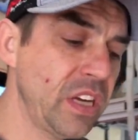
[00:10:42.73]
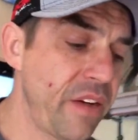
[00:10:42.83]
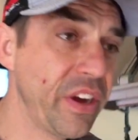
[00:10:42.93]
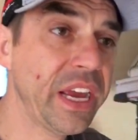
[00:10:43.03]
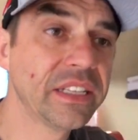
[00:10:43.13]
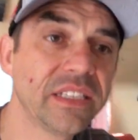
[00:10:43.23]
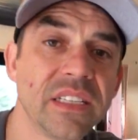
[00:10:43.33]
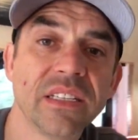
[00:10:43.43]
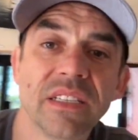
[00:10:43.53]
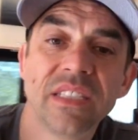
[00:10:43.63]
if it
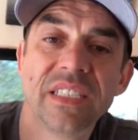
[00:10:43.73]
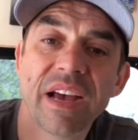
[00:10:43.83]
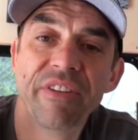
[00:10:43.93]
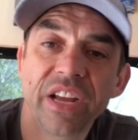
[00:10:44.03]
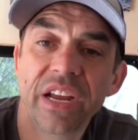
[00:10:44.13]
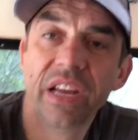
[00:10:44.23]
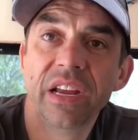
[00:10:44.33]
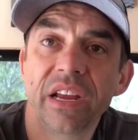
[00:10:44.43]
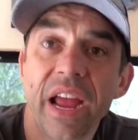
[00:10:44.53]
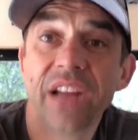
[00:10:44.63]
gets
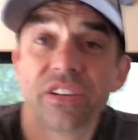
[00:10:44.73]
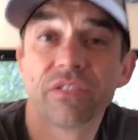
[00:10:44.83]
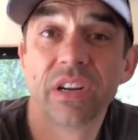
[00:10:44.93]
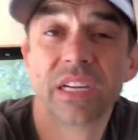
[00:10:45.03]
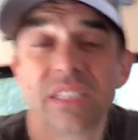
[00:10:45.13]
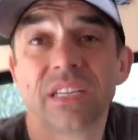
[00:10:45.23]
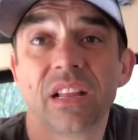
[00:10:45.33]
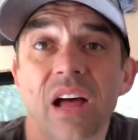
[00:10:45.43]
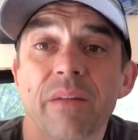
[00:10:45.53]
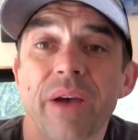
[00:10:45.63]
78 degrees,
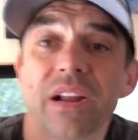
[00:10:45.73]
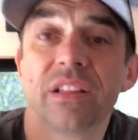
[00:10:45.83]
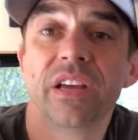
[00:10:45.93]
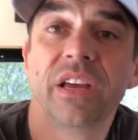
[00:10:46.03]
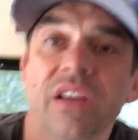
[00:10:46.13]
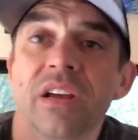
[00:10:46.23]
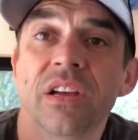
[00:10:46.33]
it'll automatically